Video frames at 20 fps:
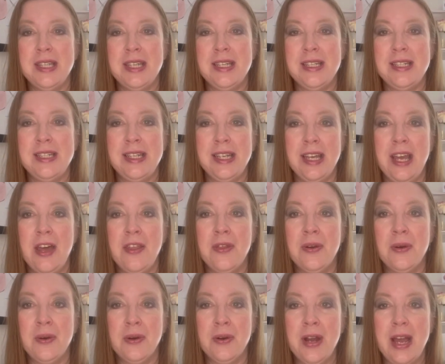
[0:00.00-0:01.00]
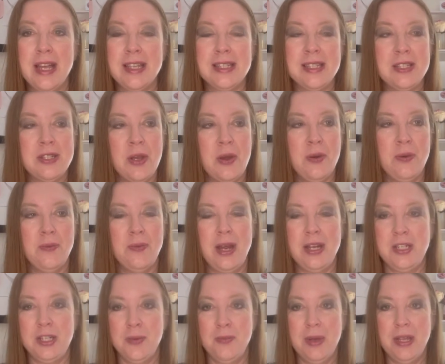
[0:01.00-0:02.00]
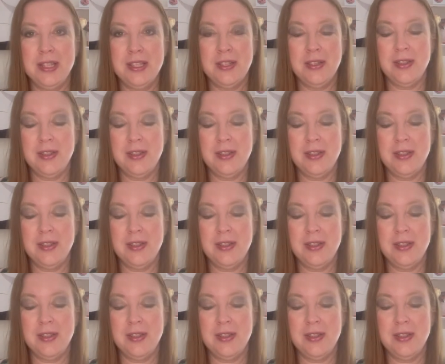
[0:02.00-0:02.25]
this together or as its own regimen.